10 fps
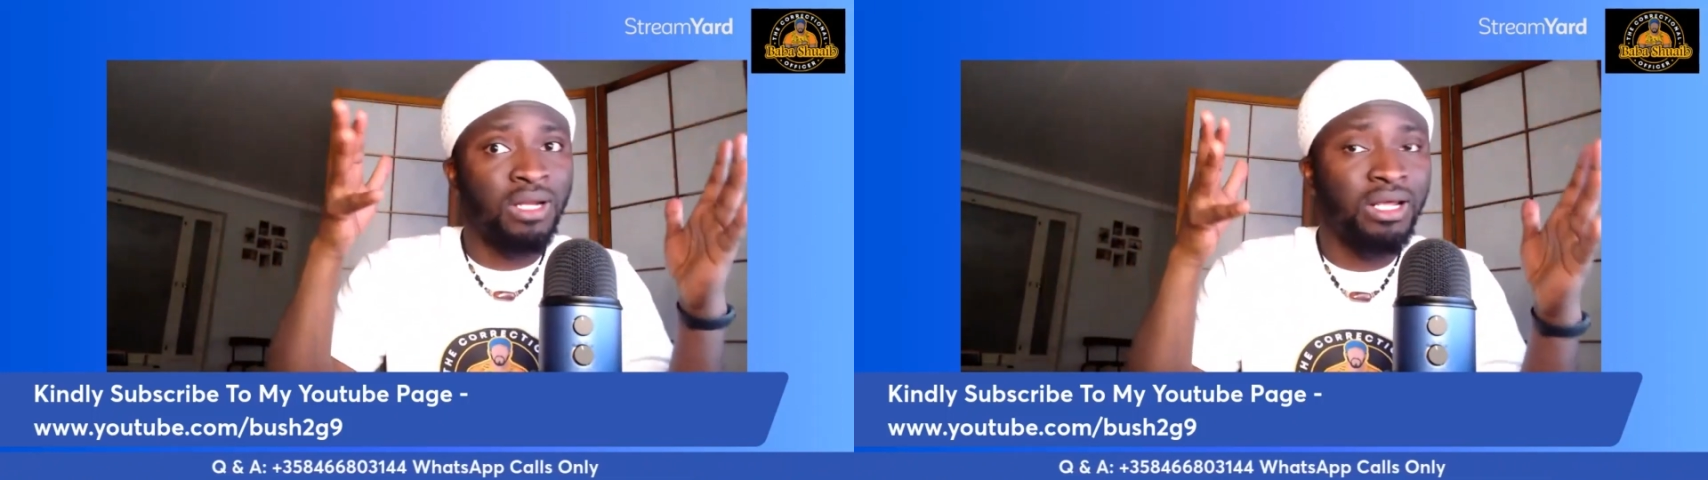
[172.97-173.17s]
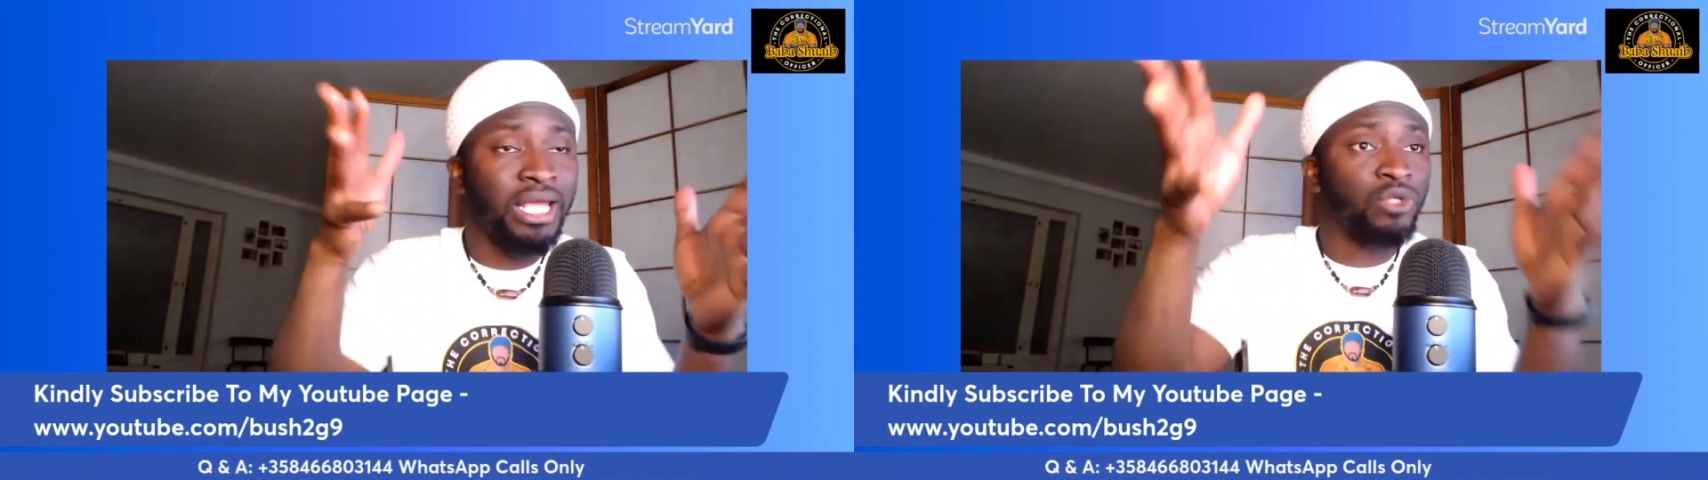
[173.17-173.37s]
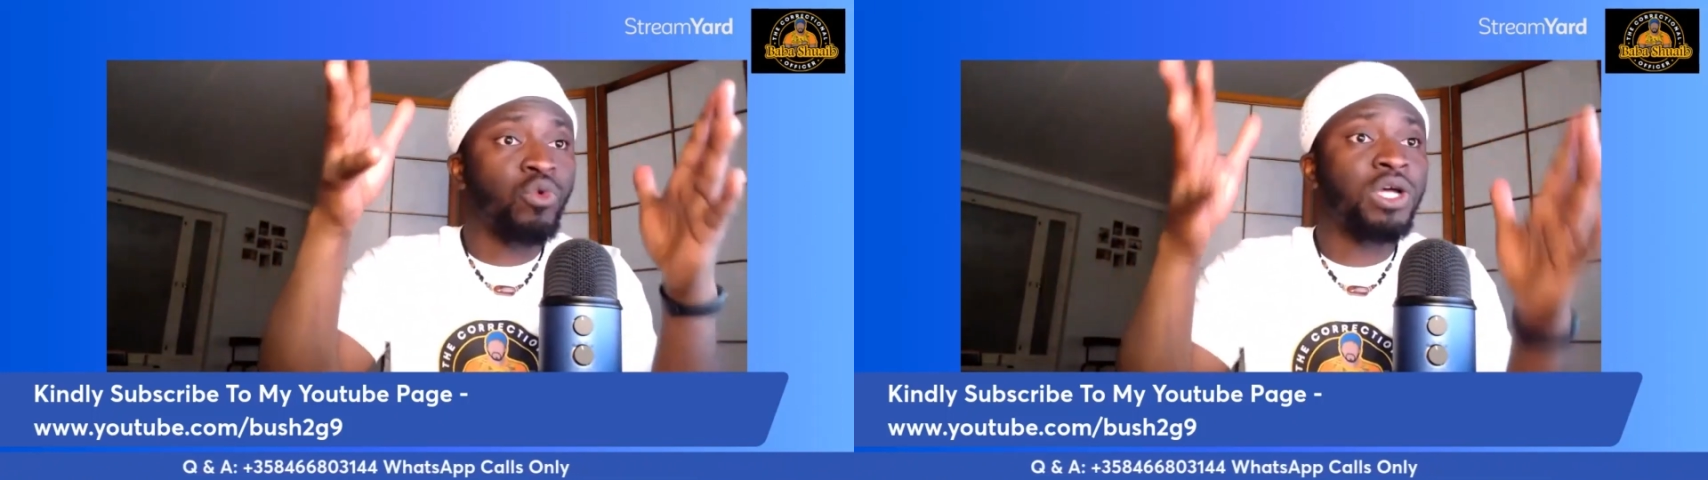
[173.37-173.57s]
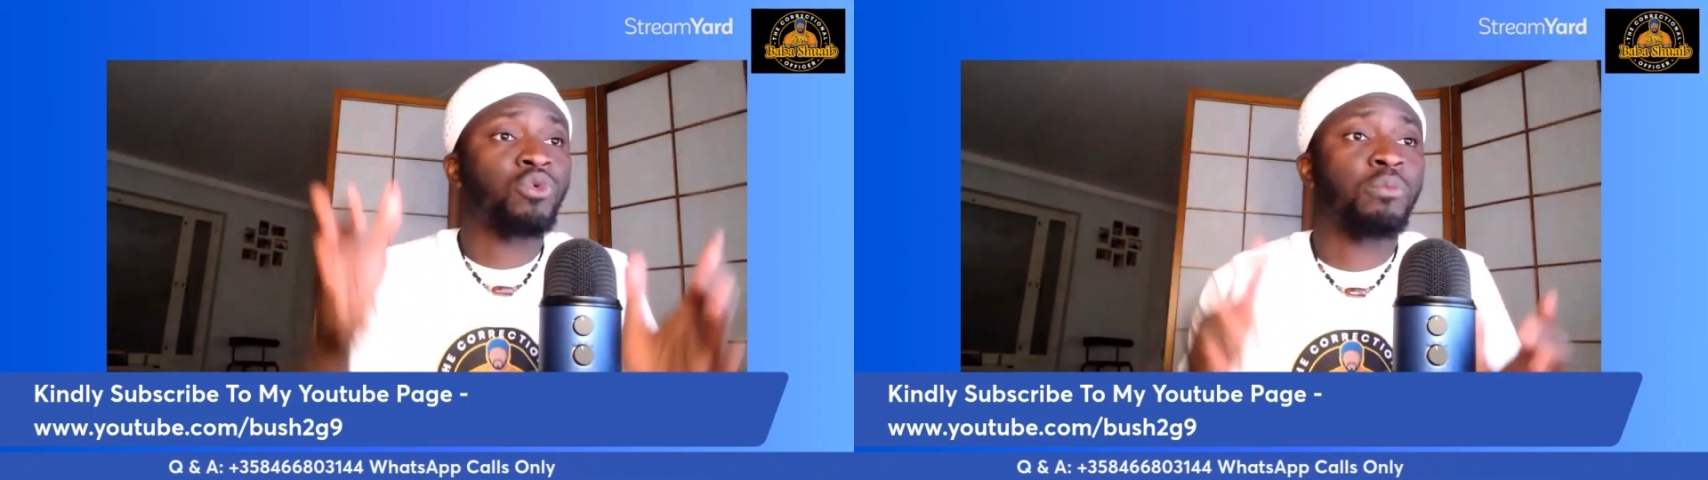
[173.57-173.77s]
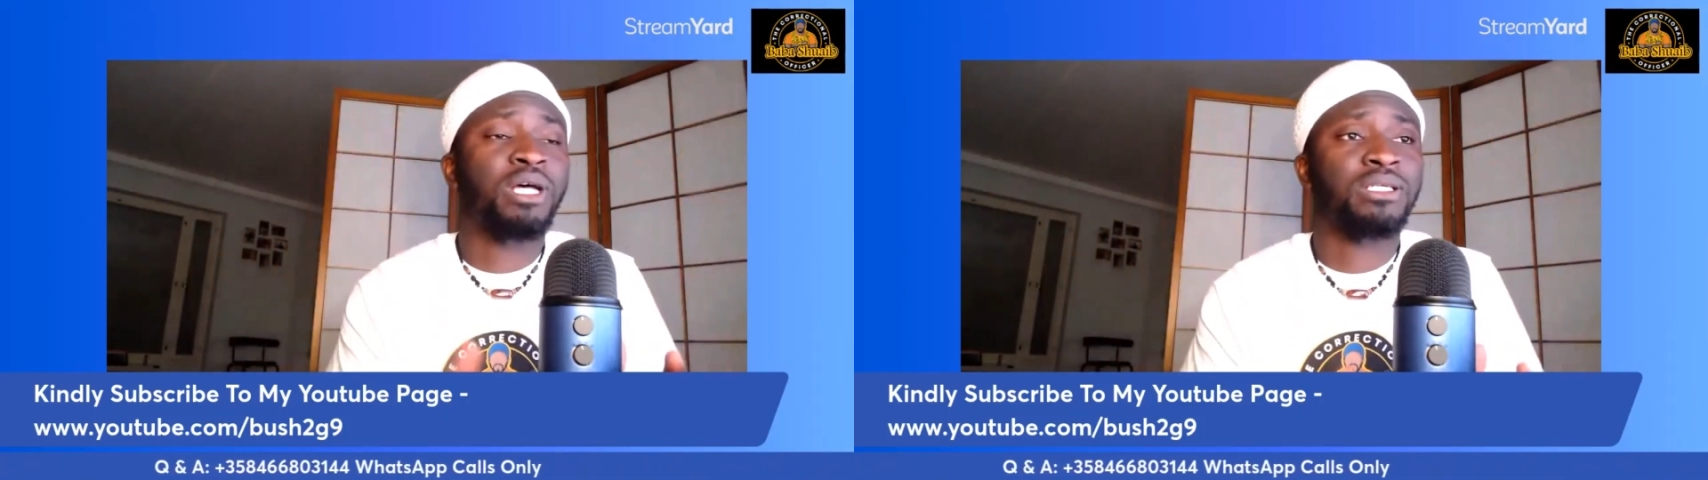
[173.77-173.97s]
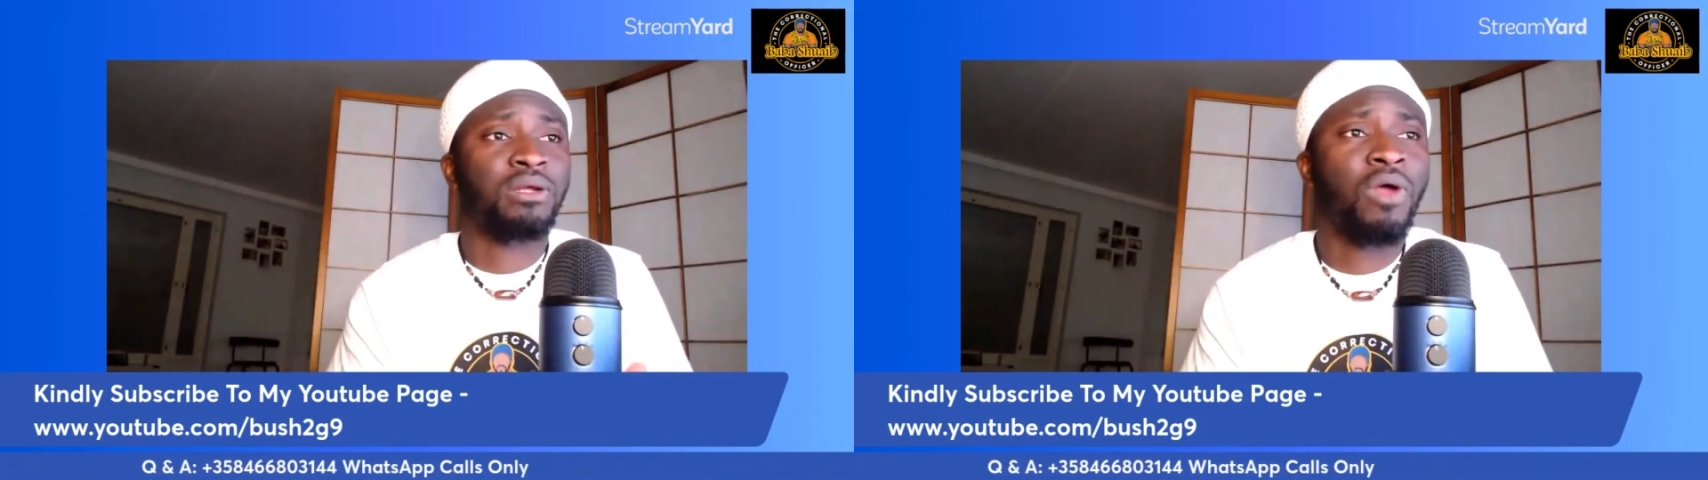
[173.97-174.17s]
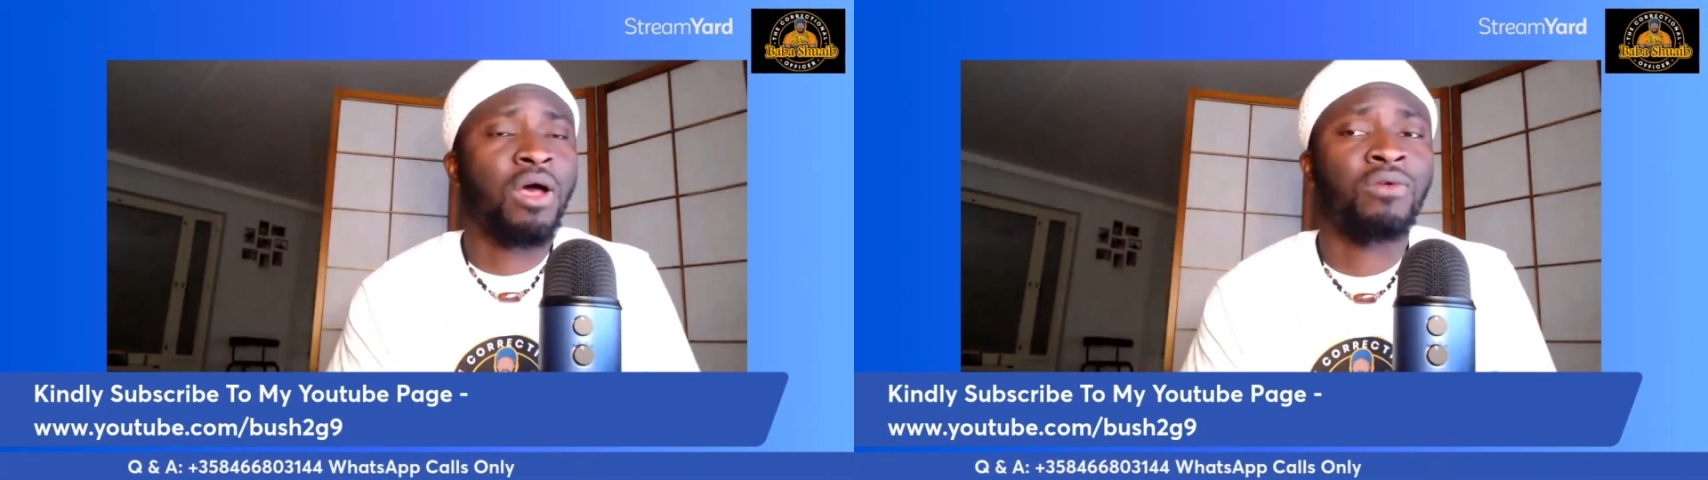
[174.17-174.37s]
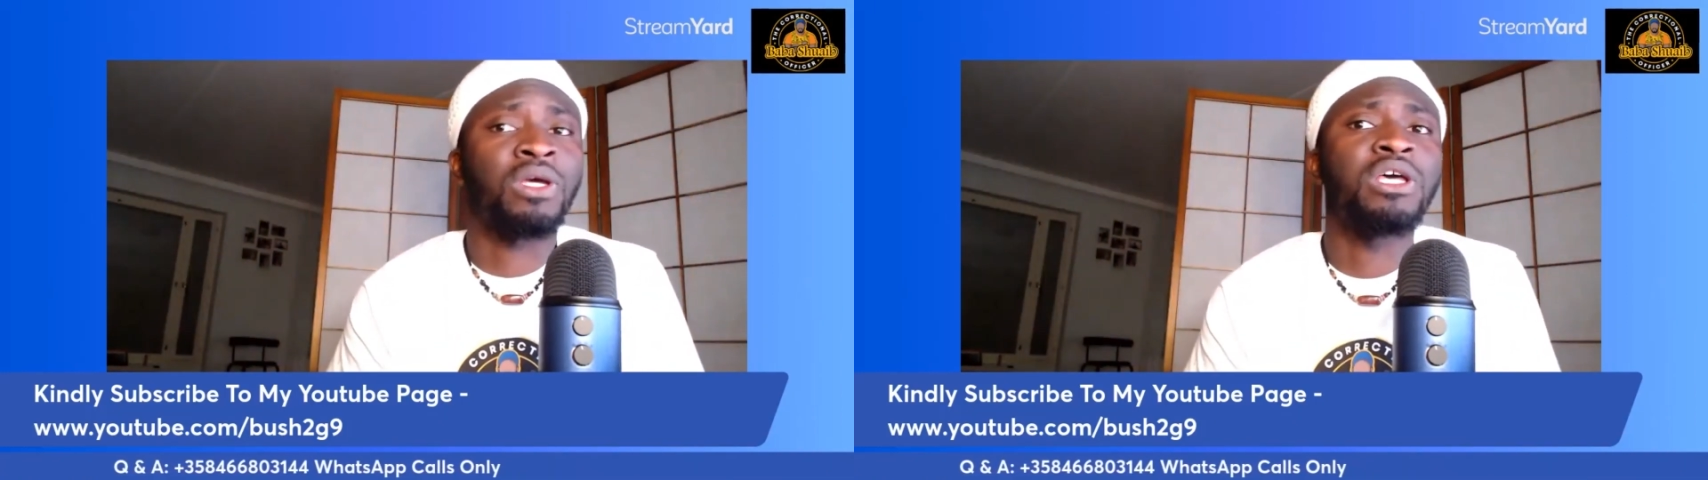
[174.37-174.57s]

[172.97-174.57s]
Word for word: His words will pass around.